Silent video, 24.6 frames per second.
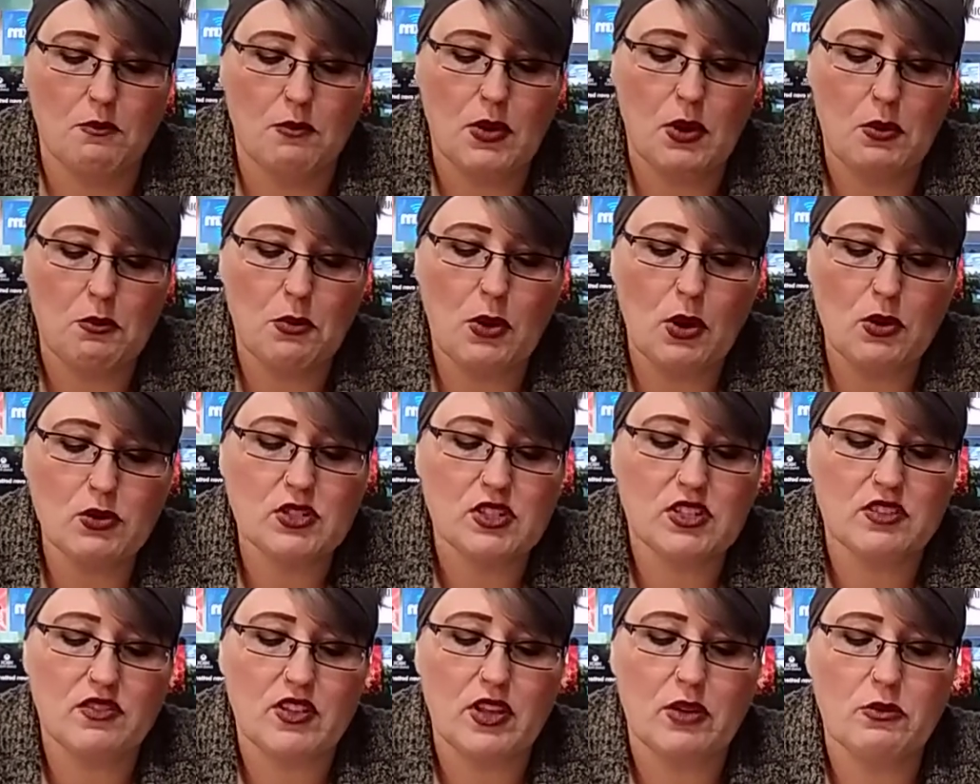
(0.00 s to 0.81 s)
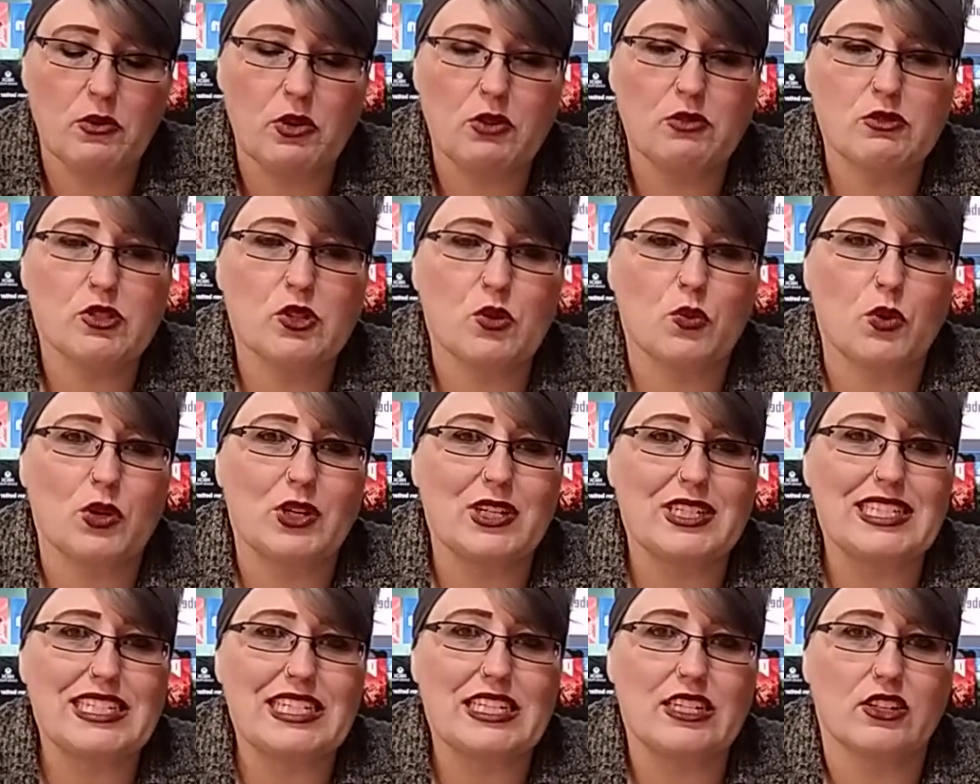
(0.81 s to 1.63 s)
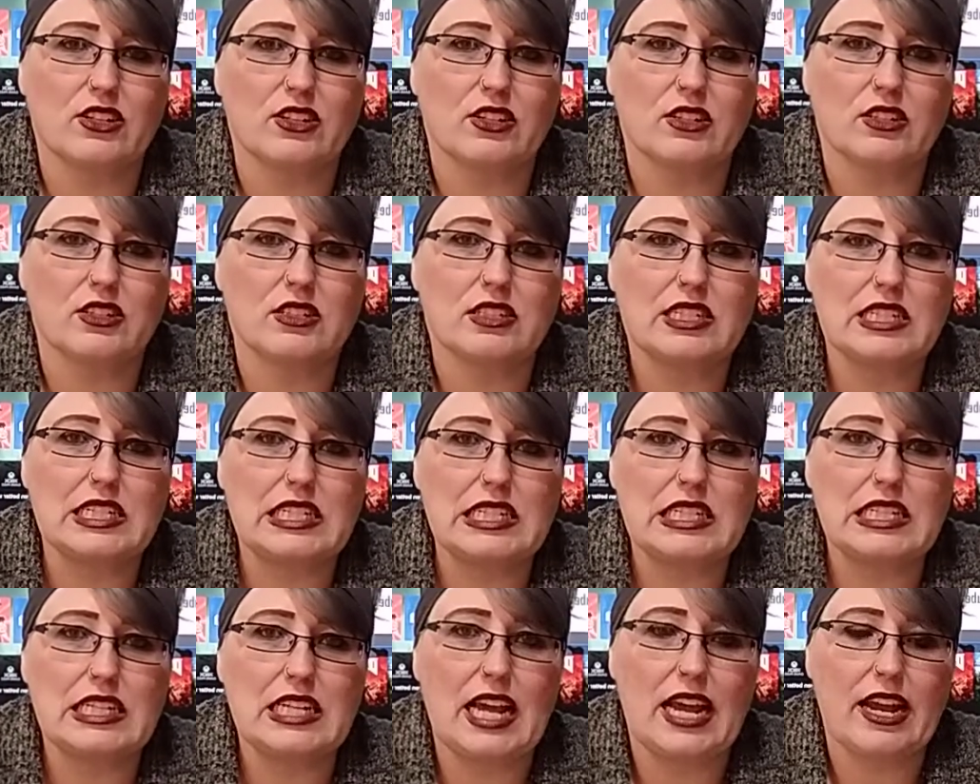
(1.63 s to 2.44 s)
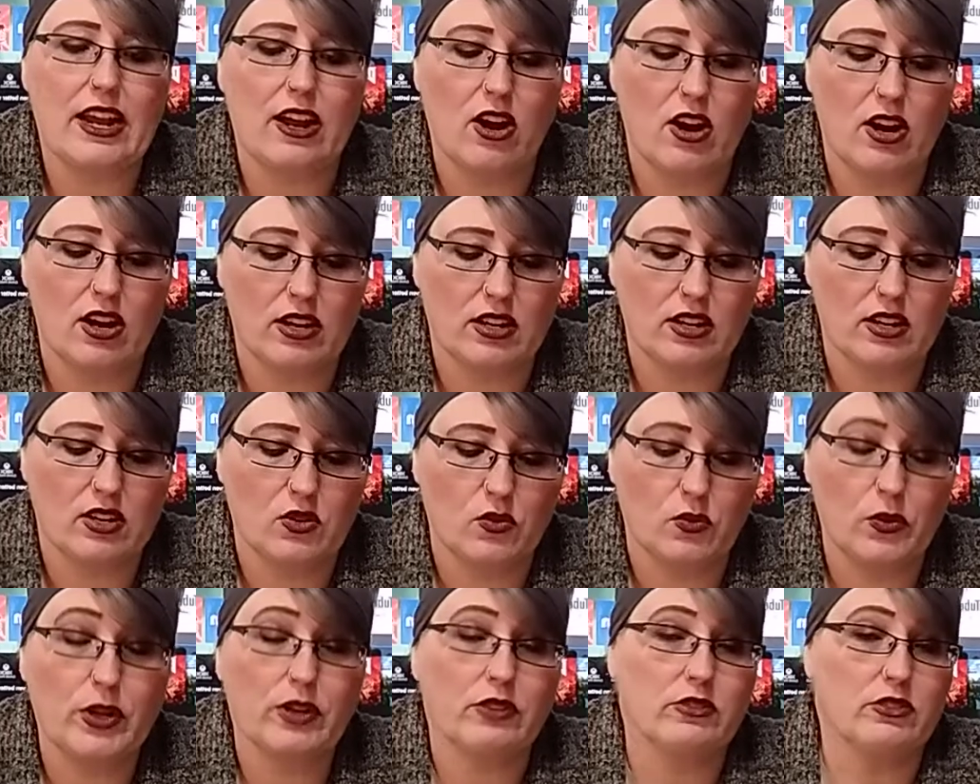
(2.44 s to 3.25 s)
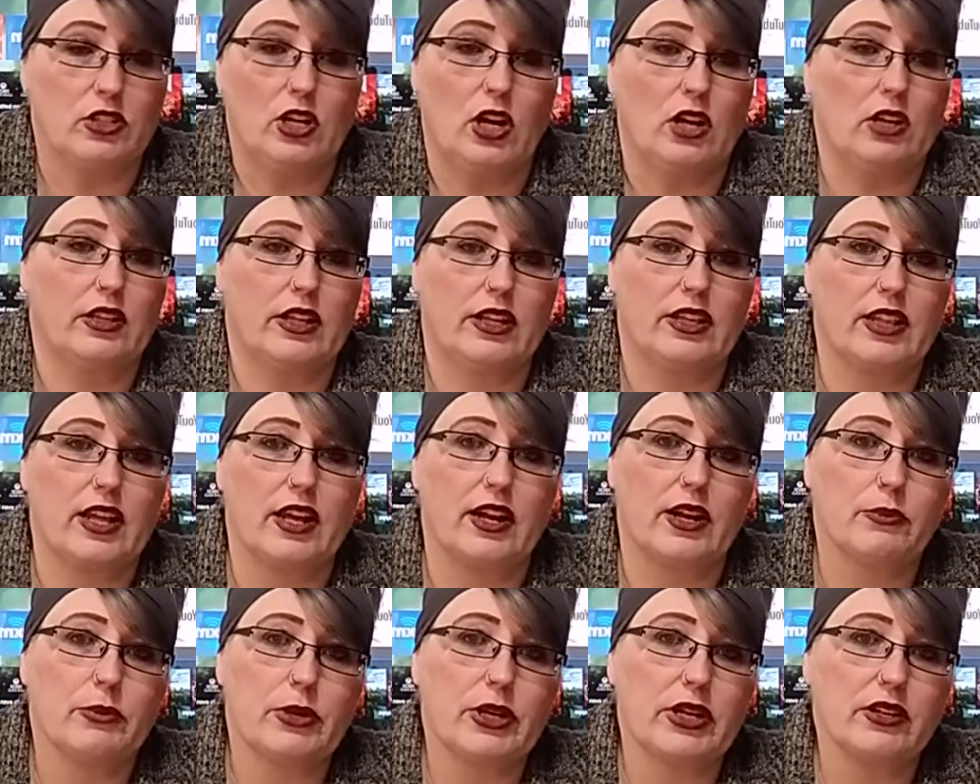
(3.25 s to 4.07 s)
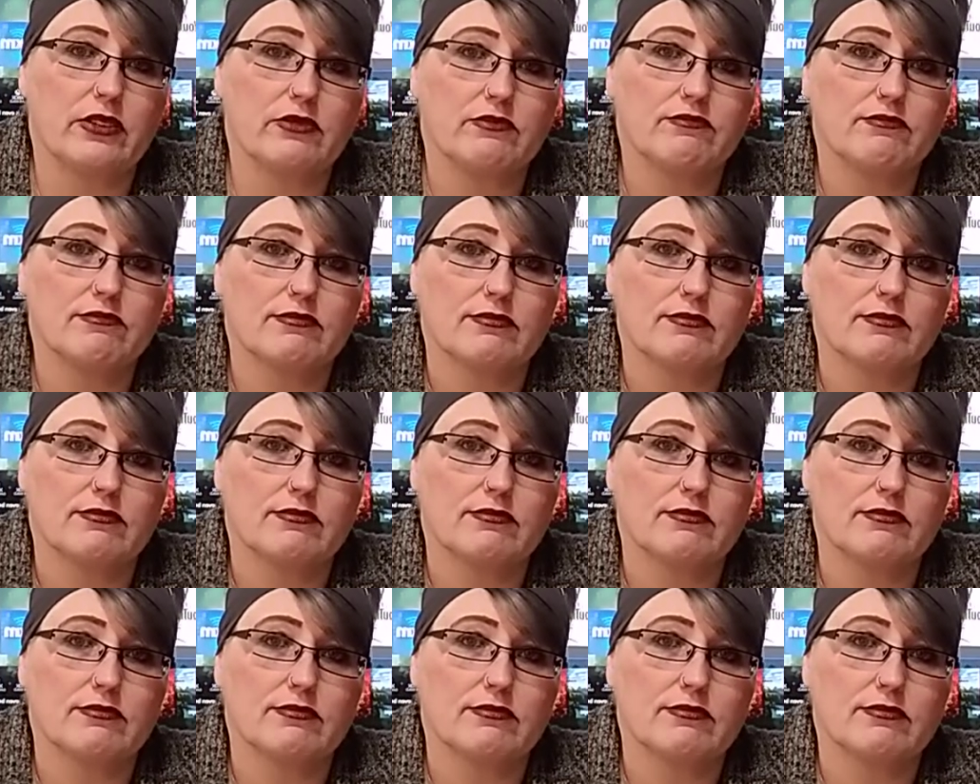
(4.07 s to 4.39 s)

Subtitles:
Most of them use the word dear, D-E-A-R. We don't talk like that up here.